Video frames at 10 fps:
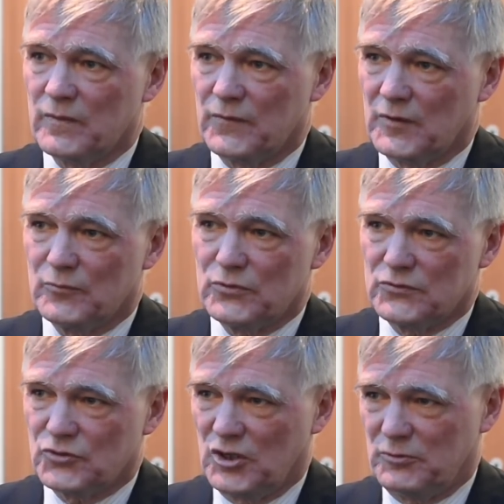The number
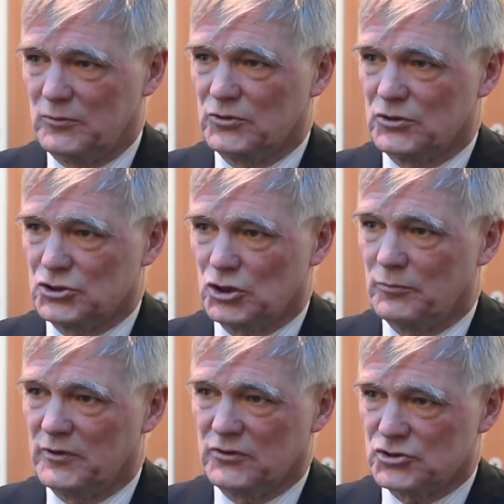of times people go
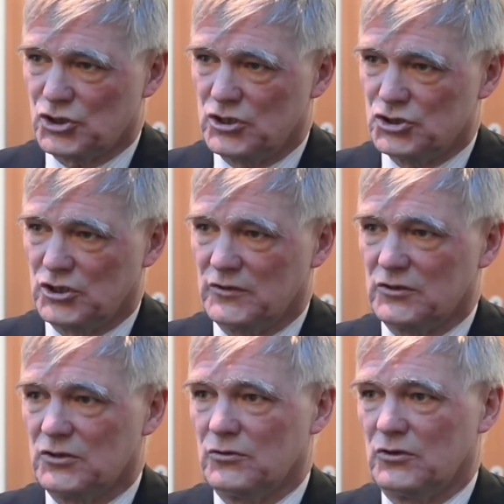shopping is changing. They're
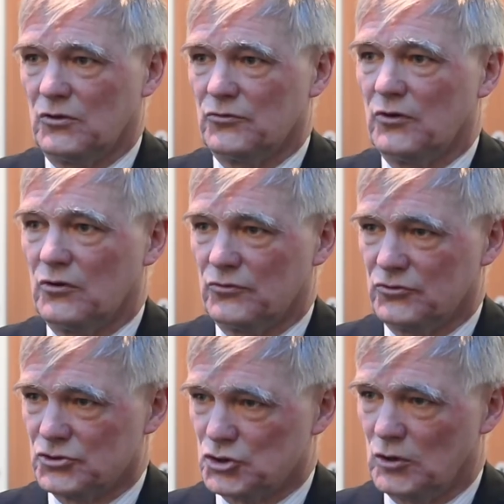going on
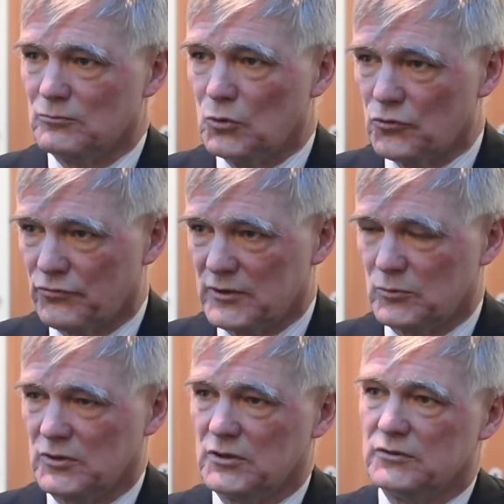to shop more
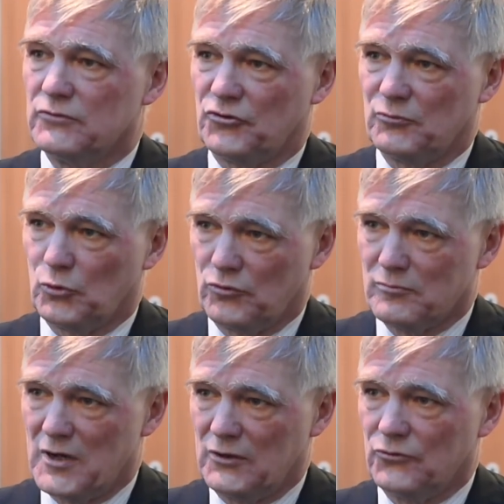frequently for smaller
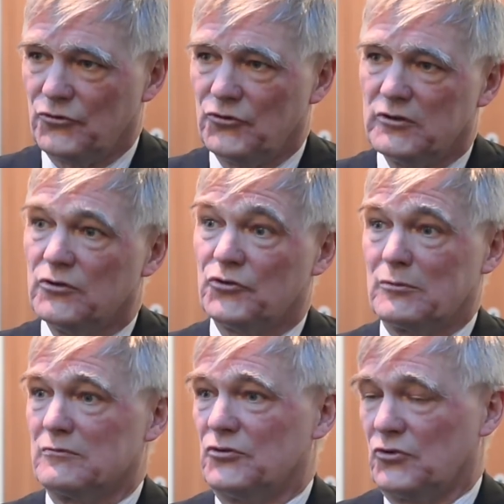amounts.
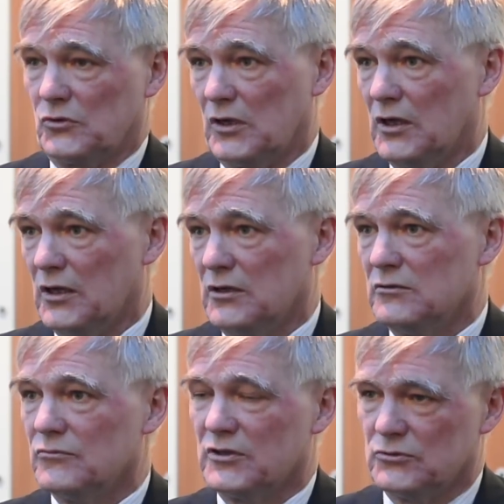Some of it's
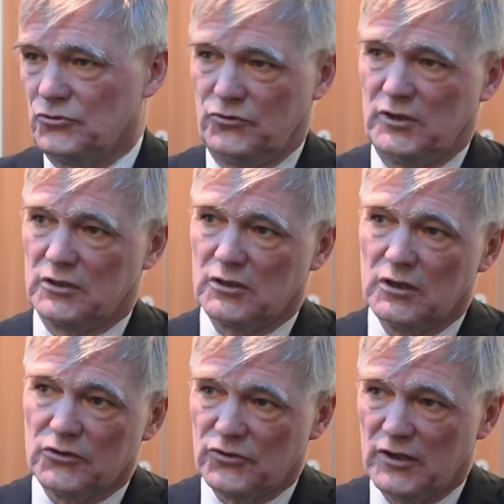online. They're using their
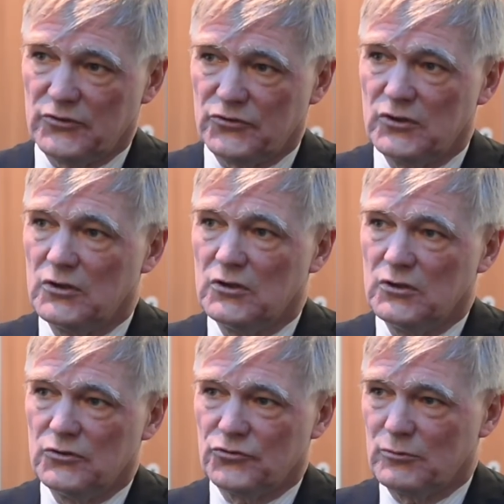cars less.
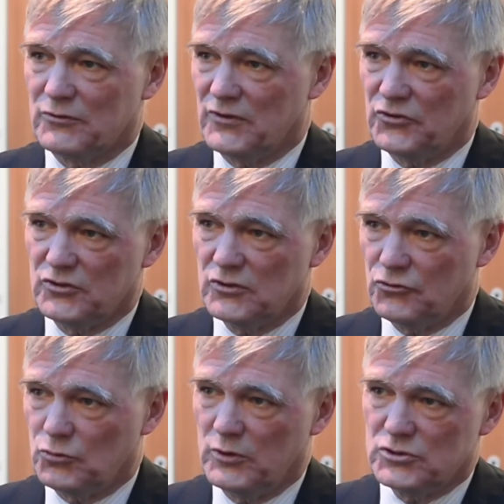So we're facing
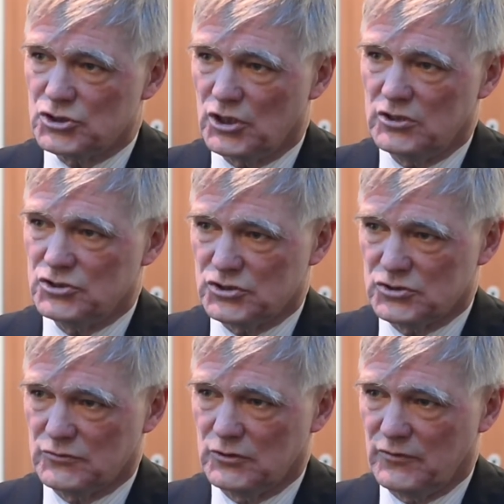these twin
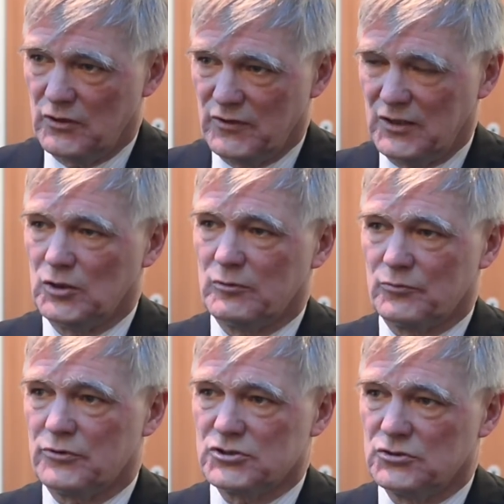changes of
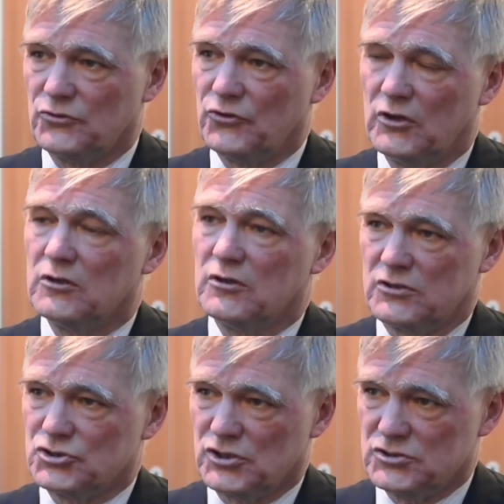economic pressures
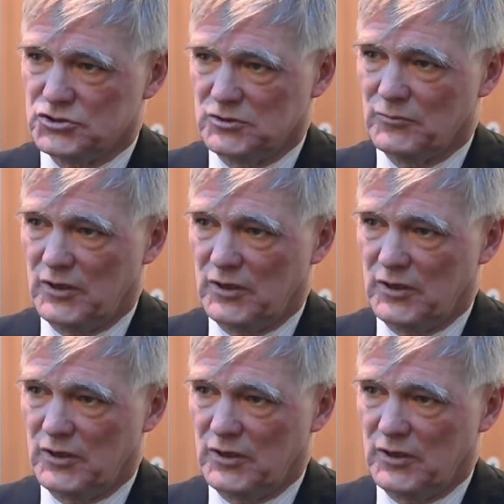and changes in